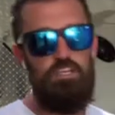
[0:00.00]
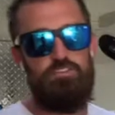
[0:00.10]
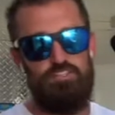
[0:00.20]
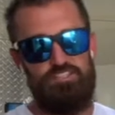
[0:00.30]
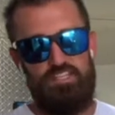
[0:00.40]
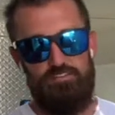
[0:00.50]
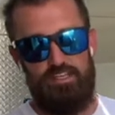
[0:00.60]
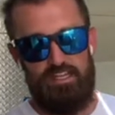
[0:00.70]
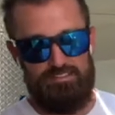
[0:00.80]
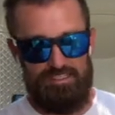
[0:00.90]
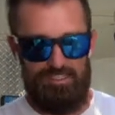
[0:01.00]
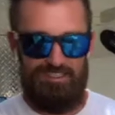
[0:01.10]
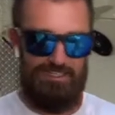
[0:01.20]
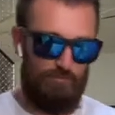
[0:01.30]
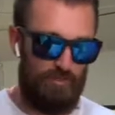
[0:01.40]
just to give you an idea,
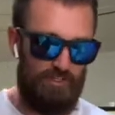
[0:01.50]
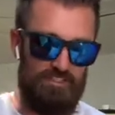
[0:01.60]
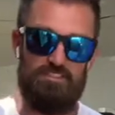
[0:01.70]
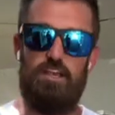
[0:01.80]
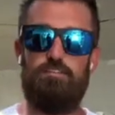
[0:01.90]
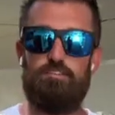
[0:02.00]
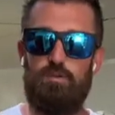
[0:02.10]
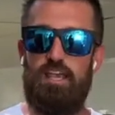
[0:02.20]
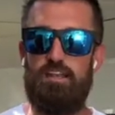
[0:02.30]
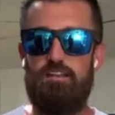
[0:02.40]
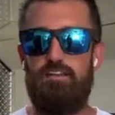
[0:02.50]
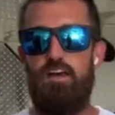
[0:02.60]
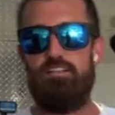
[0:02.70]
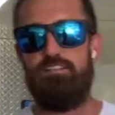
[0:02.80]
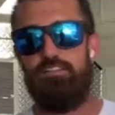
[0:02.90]
and I printed this off because we added a
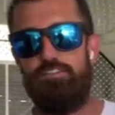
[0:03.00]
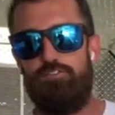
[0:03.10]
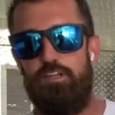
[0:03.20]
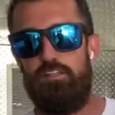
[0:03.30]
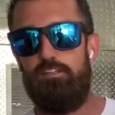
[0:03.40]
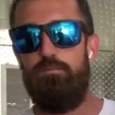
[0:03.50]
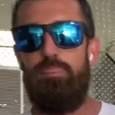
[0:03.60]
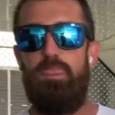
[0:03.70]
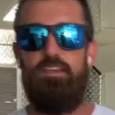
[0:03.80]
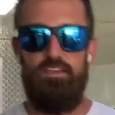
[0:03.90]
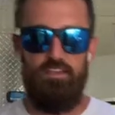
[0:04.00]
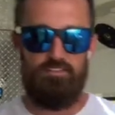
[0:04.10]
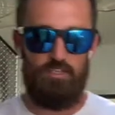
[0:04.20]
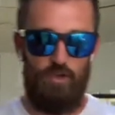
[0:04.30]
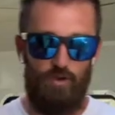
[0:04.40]
lot to this trailer.
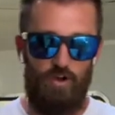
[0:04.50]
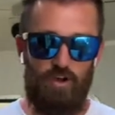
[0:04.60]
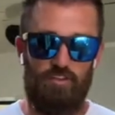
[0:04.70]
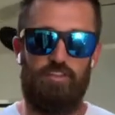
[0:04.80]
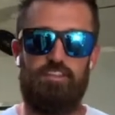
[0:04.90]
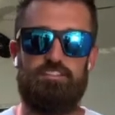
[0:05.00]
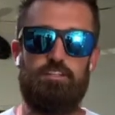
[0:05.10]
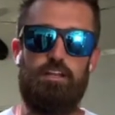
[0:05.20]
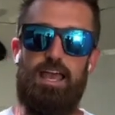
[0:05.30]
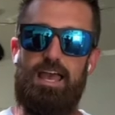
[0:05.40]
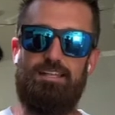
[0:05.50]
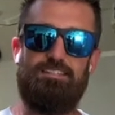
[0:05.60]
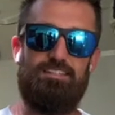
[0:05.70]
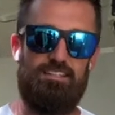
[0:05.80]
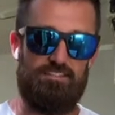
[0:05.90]
So all the things that are added
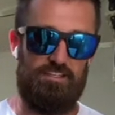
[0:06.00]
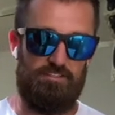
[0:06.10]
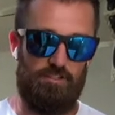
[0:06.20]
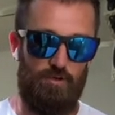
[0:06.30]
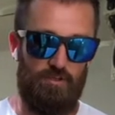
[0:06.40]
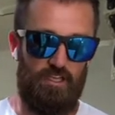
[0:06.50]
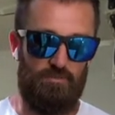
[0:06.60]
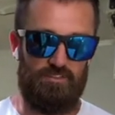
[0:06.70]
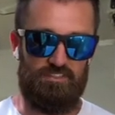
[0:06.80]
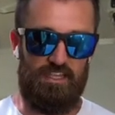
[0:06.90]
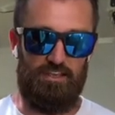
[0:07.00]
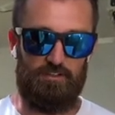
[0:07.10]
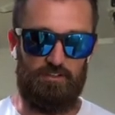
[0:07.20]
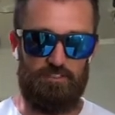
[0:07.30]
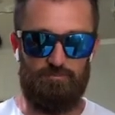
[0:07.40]
to this that don't come
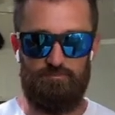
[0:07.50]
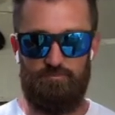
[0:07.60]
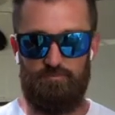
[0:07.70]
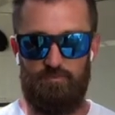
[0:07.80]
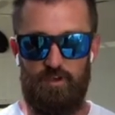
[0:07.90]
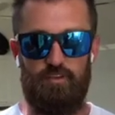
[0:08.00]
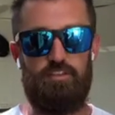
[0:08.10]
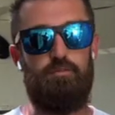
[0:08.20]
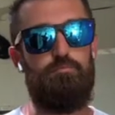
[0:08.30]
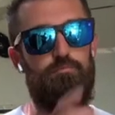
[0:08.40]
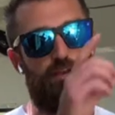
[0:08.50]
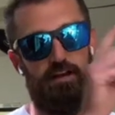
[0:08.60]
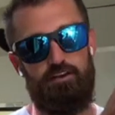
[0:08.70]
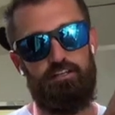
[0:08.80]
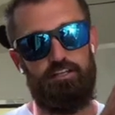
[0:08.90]
standard are the
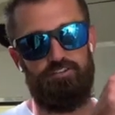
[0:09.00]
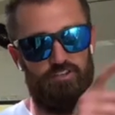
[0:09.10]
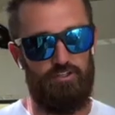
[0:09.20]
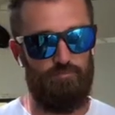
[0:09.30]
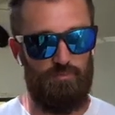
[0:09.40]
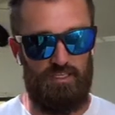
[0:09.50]
air conditioner,